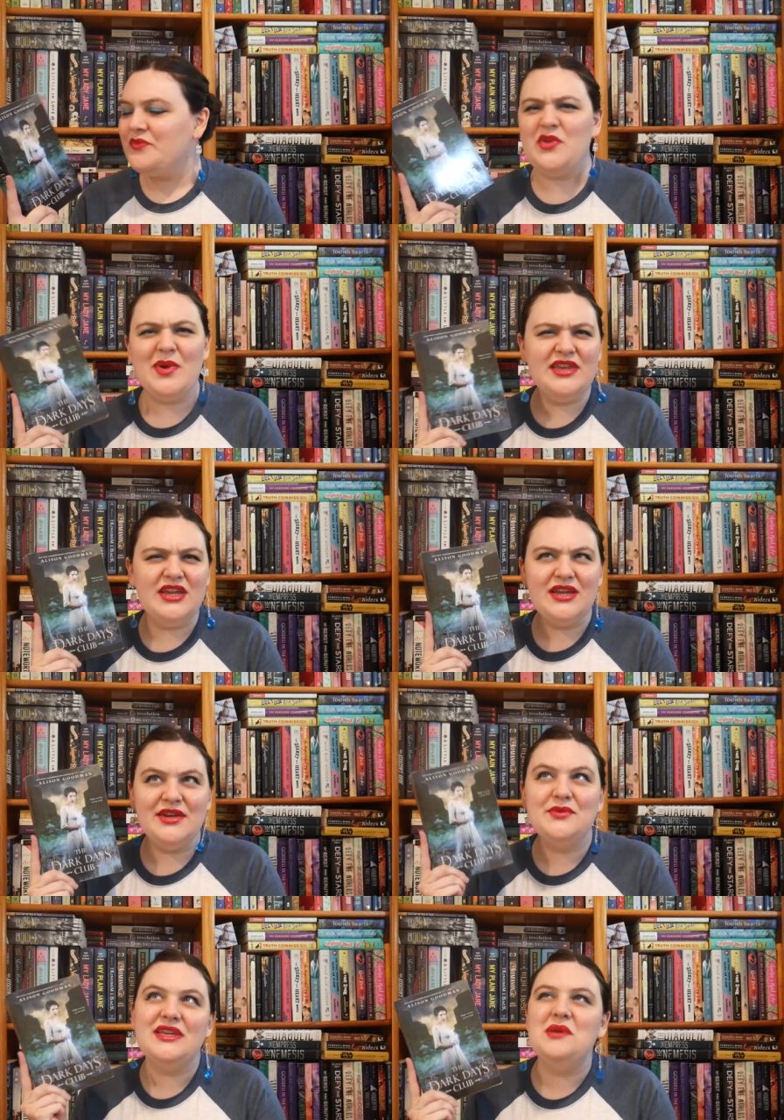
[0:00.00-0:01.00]
although I think I
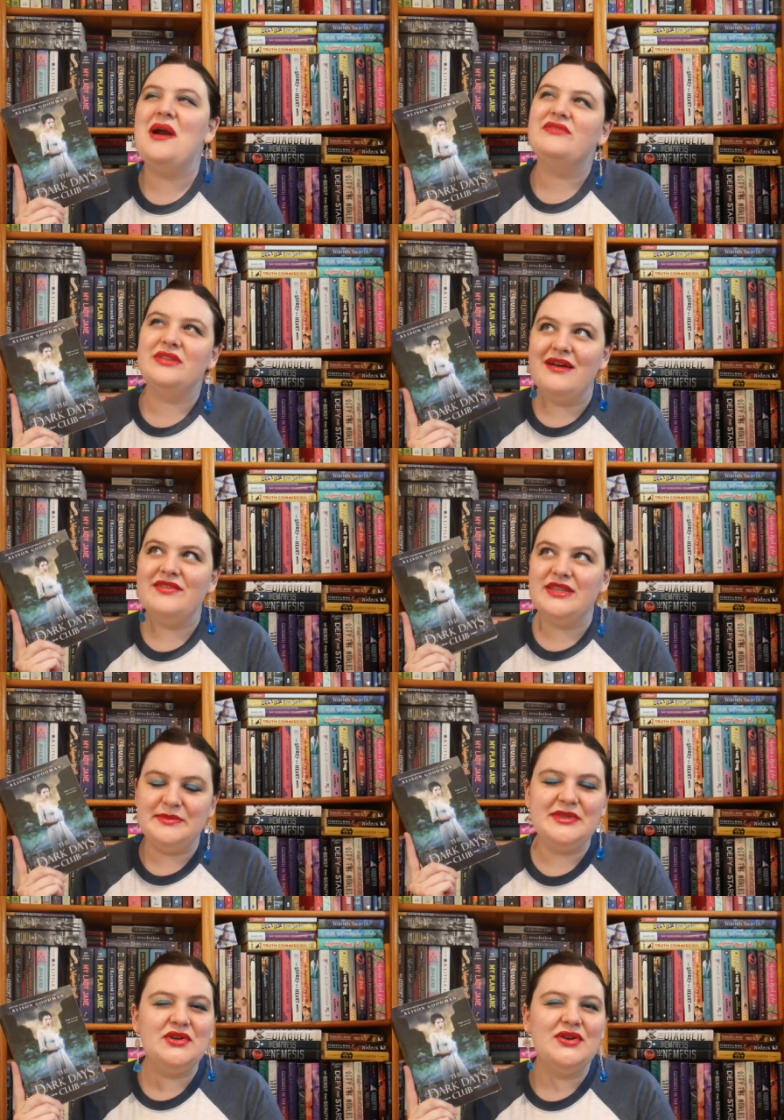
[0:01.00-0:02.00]
don't think you have to love
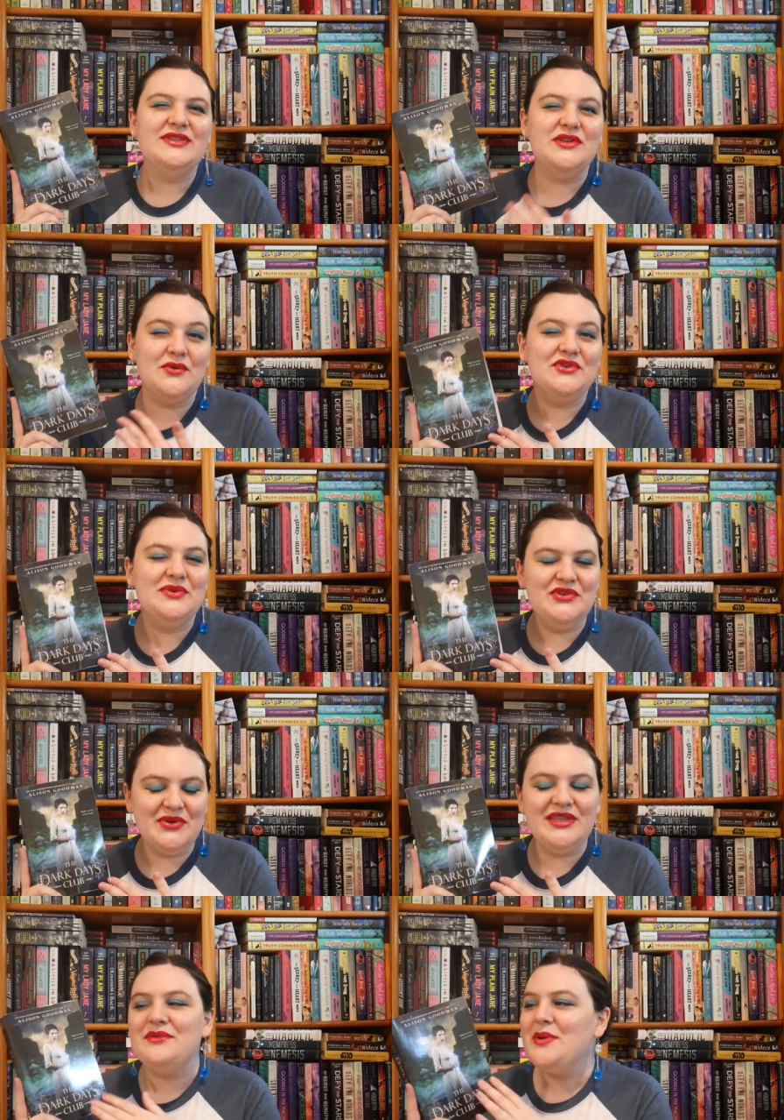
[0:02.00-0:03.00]
Elizabeth and Darcy in order to
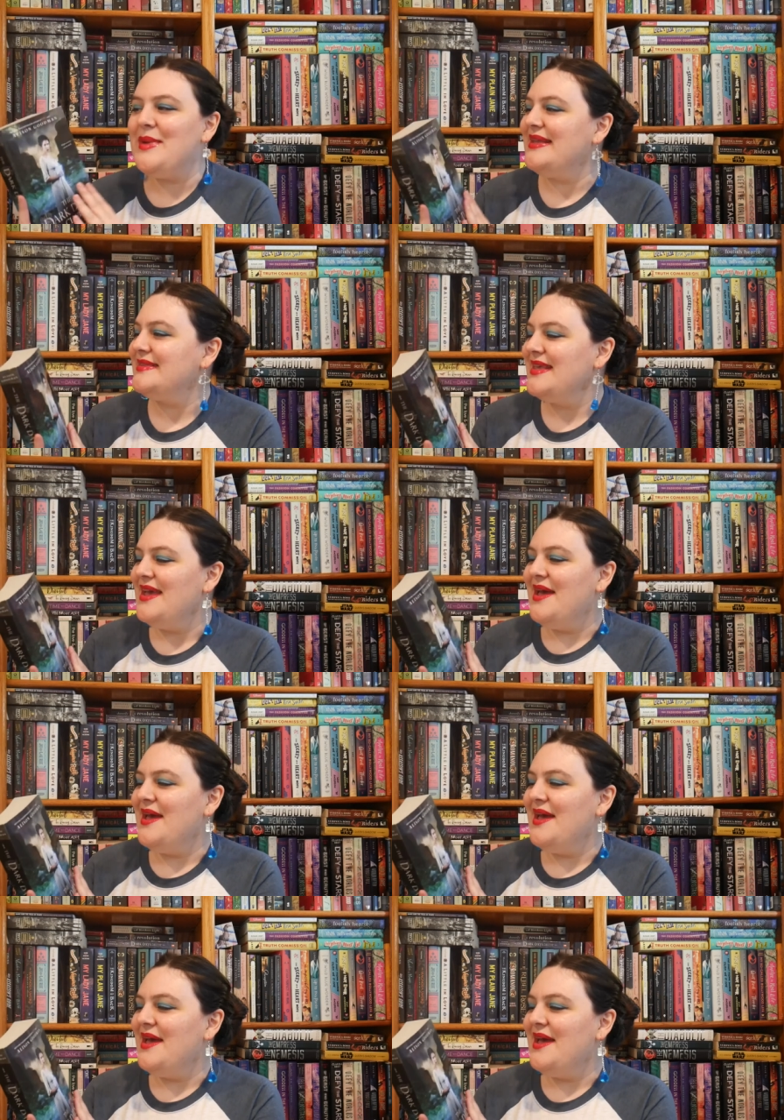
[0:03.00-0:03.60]
enjoy their romance.